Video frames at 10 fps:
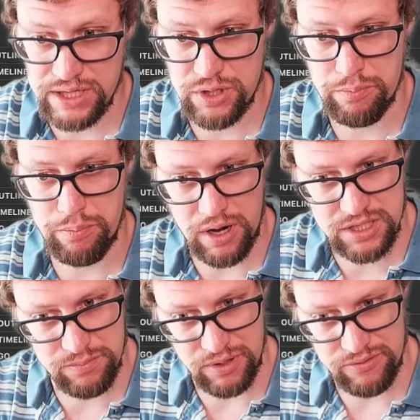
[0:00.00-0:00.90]
actually
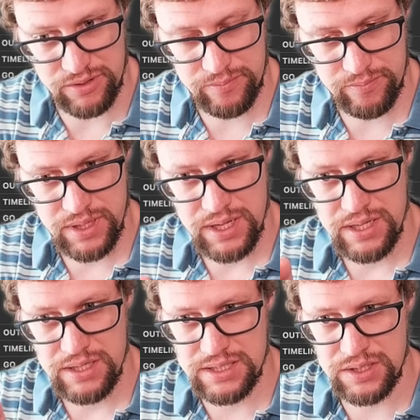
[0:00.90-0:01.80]
parse the buffer,
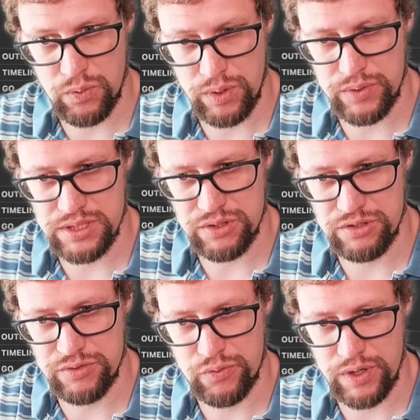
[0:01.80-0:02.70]
see what
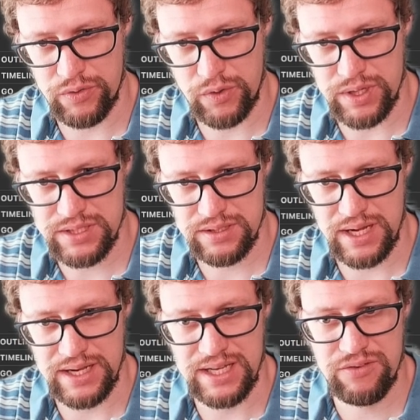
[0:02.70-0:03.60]
is
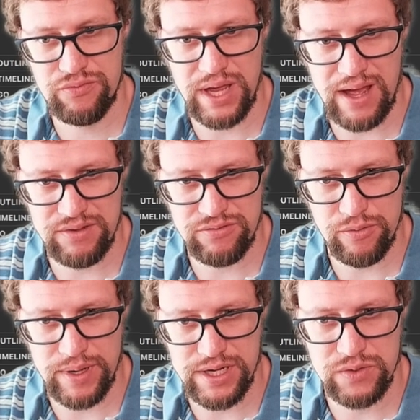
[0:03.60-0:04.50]
requested, and if we have the
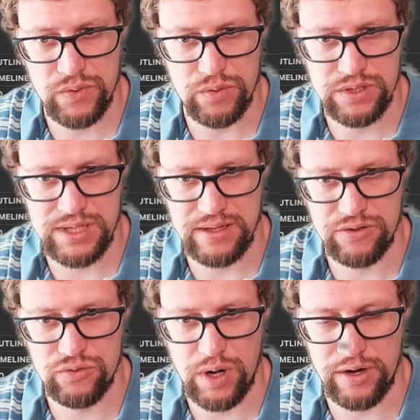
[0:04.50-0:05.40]
information, we would send
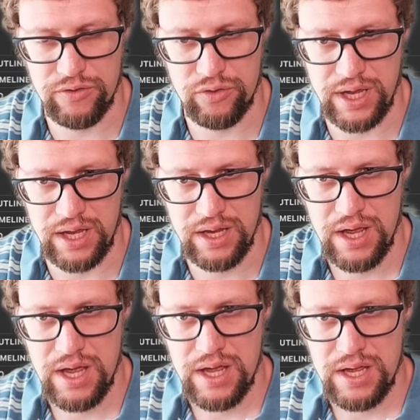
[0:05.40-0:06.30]
it 200 OK.
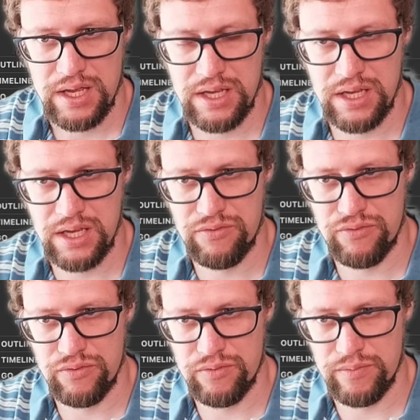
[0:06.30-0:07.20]

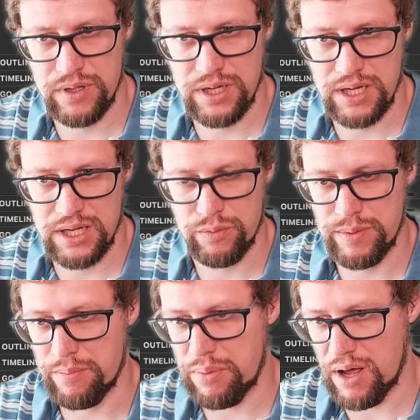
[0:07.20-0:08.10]
If it
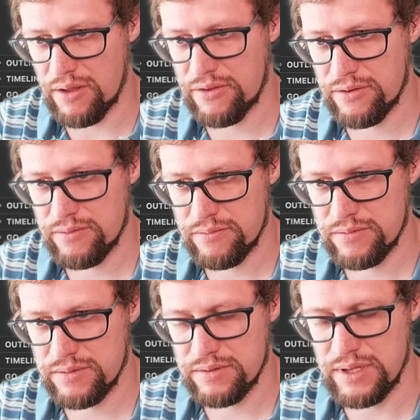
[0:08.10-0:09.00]
would be a path
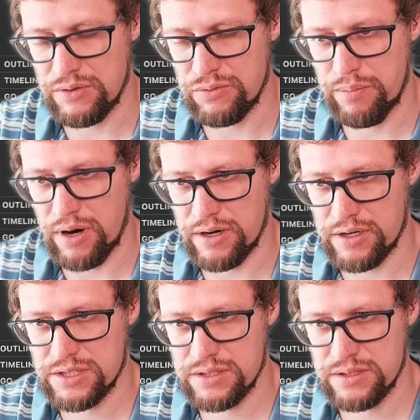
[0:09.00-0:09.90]
that we
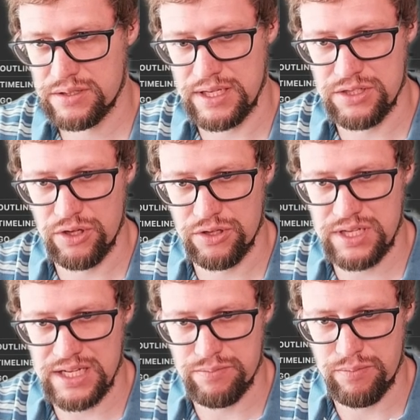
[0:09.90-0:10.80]
parse that is not
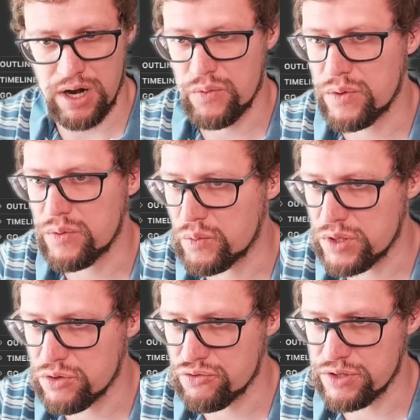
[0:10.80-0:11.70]
slash bar,
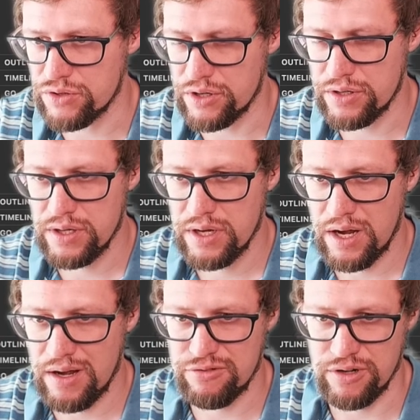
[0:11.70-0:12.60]
we could return
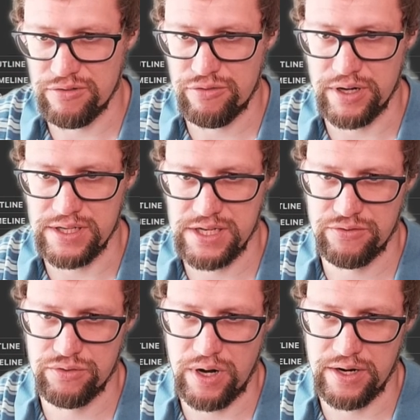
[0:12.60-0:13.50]
a 404 instead
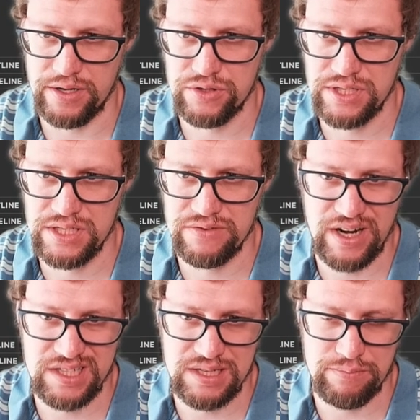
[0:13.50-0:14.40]
of 200. So this is
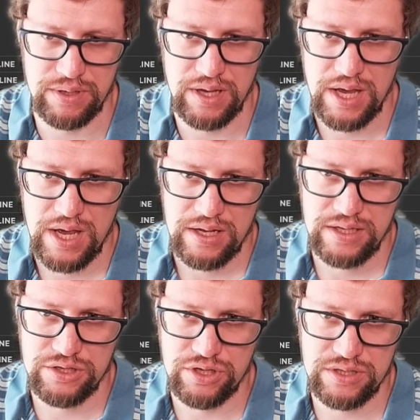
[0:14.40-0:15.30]
very simple.
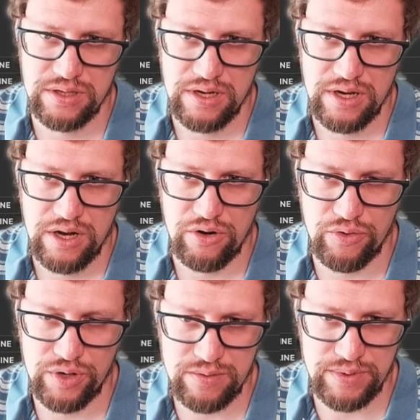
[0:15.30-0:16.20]
This just
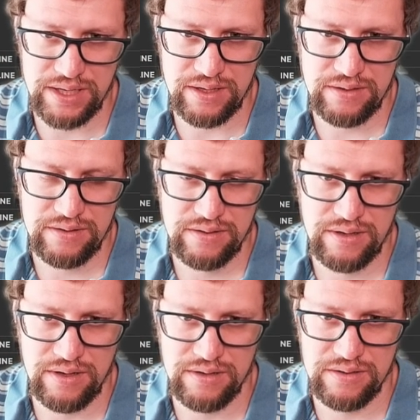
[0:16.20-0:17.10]
read some data,
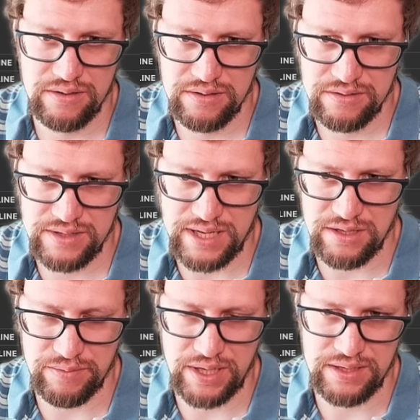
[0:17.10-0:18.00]

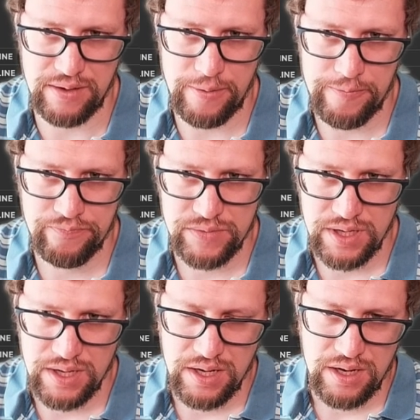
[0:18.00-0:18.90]
send some data.
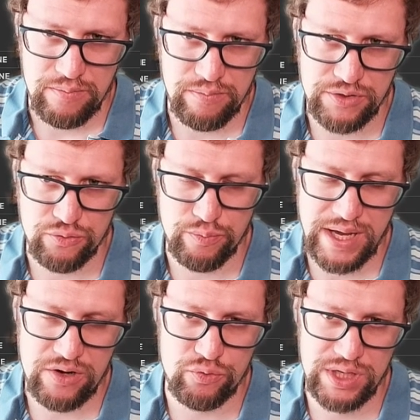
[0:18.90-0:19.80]
But to
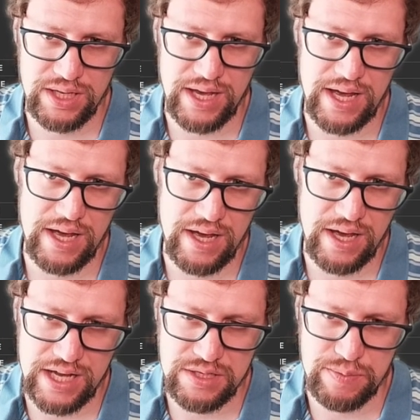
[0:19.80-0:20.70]
make a real
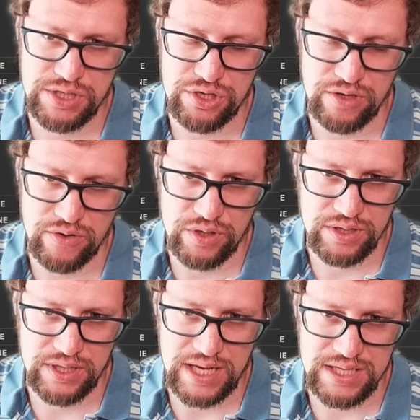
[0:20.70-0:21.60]
HTTP
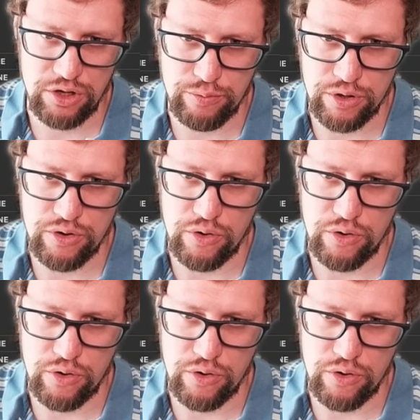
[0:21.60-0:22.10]
server, there's a lot more